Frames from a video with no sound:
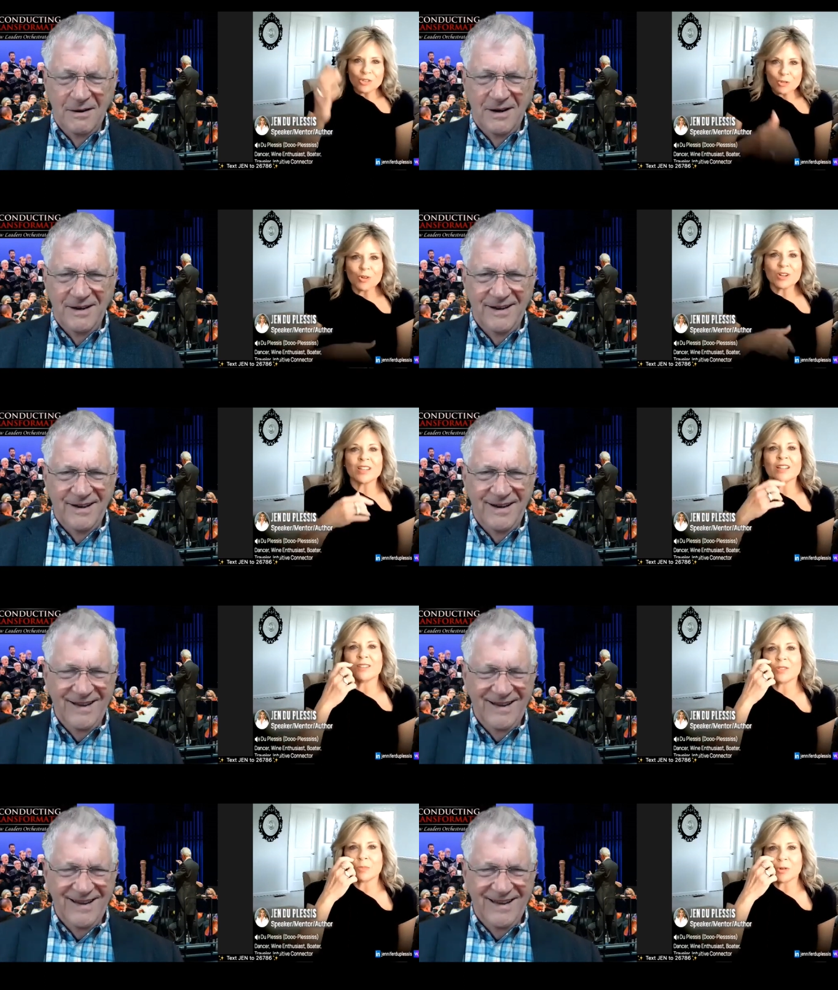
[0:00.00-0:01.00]
Speaker 1: just quoting
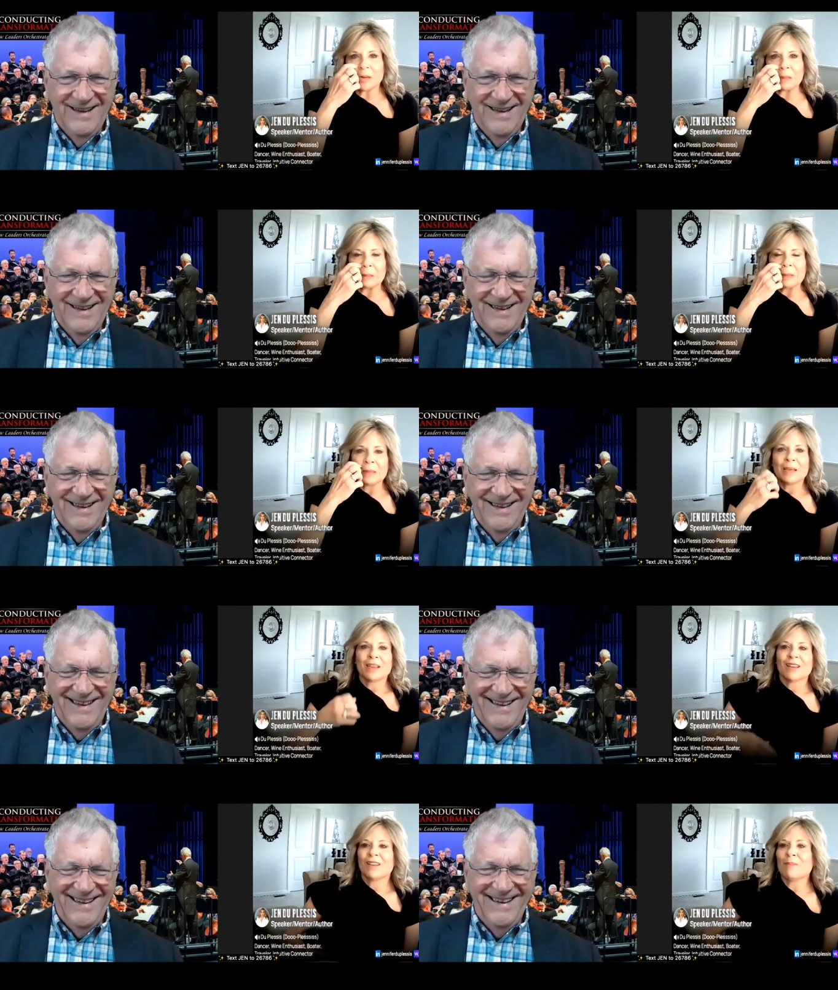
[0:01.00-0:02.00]
that this morning
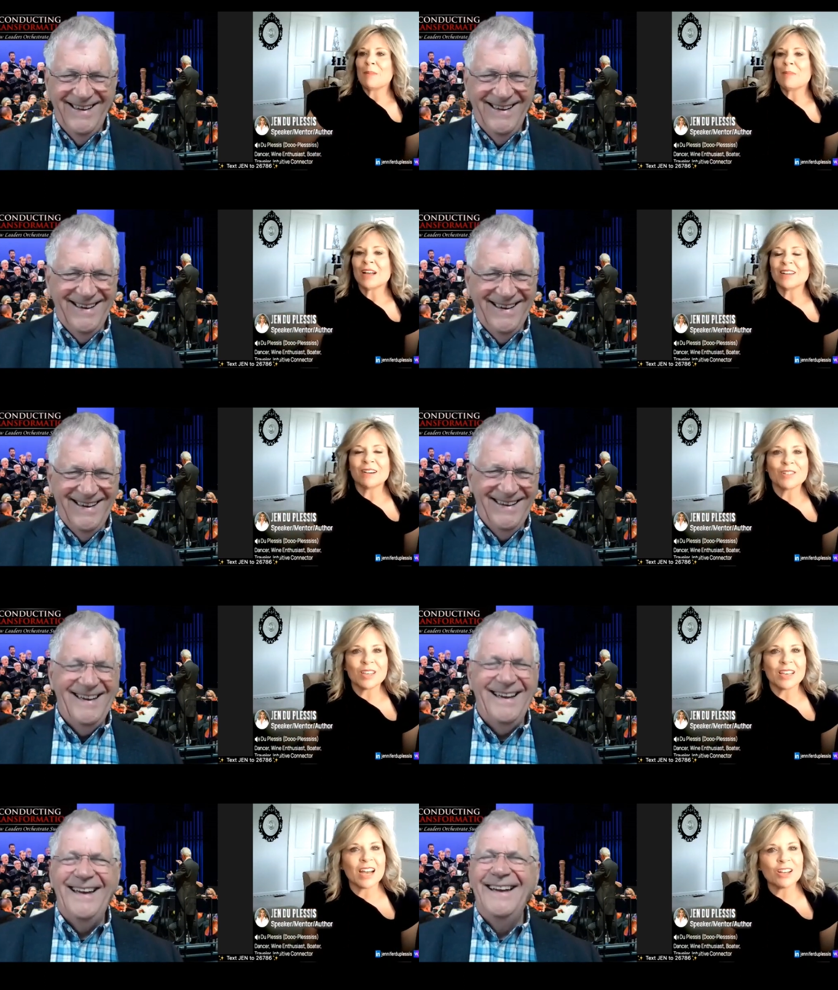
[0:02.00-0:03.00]
in my mind. I was
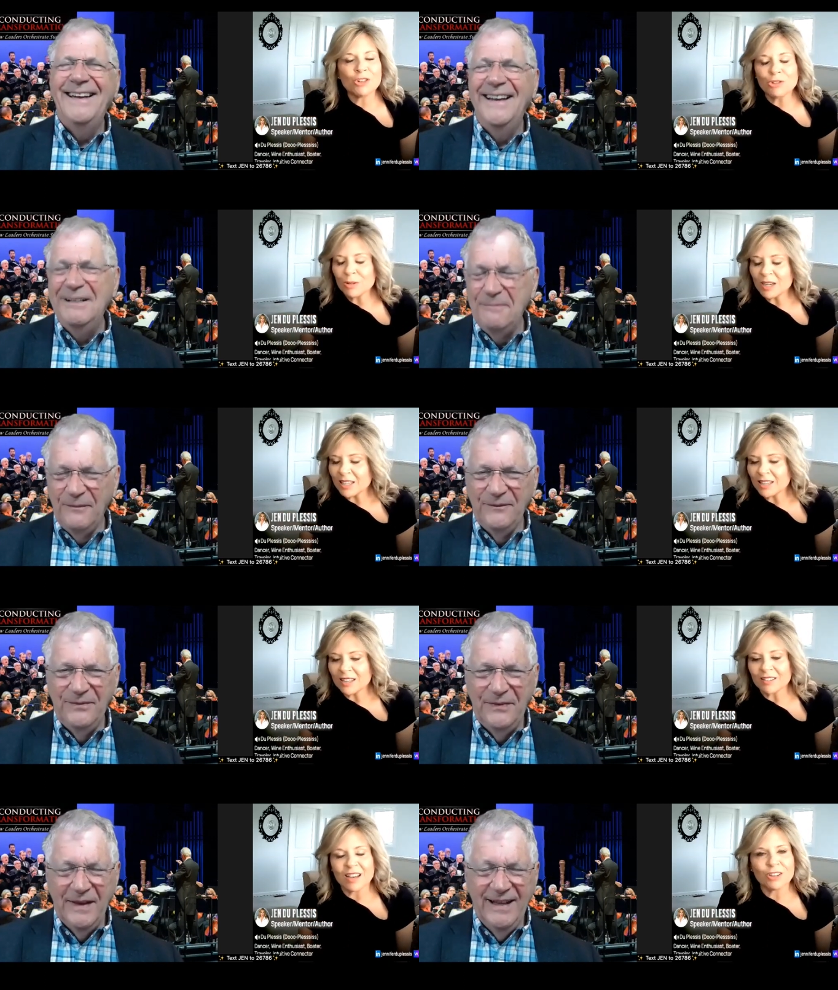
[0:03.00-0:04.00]
yeah. saying how you do
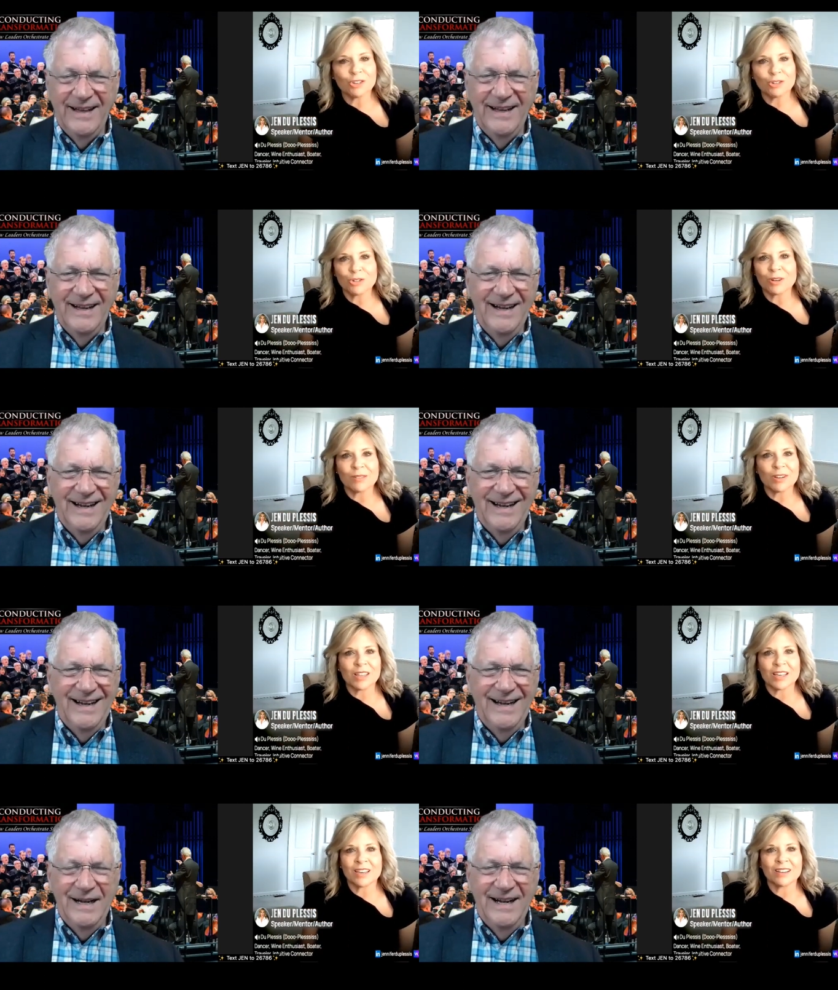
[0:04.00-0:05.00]
anything is how you do
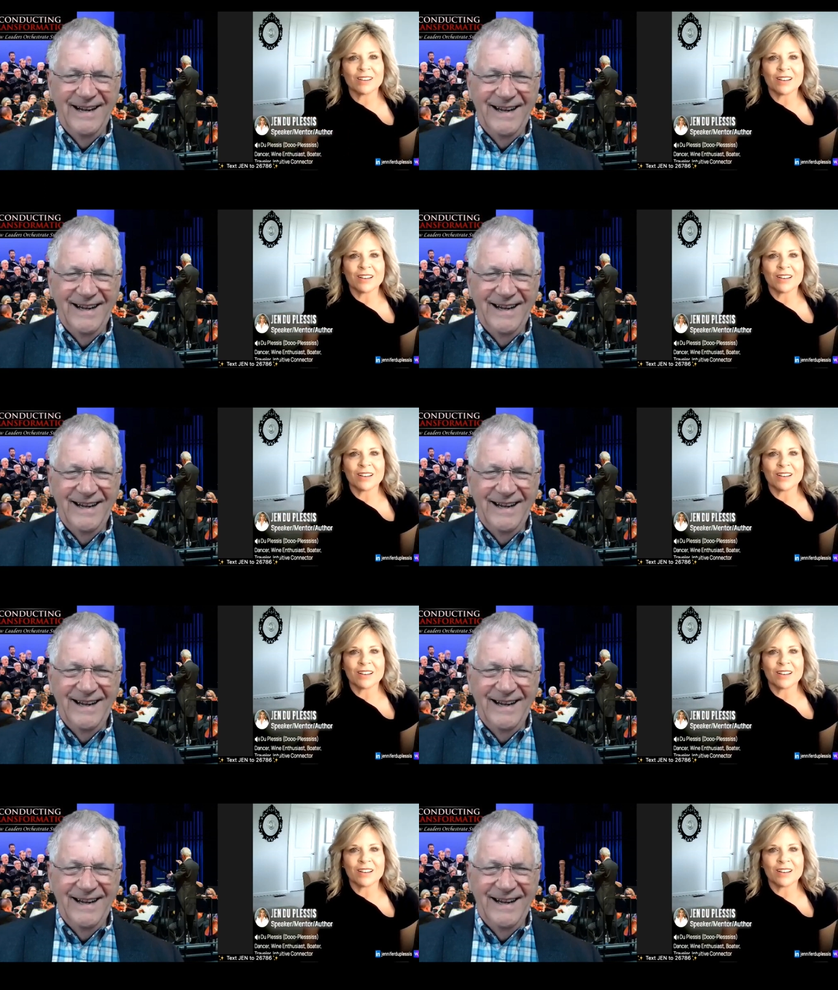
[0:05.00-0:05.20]
everything.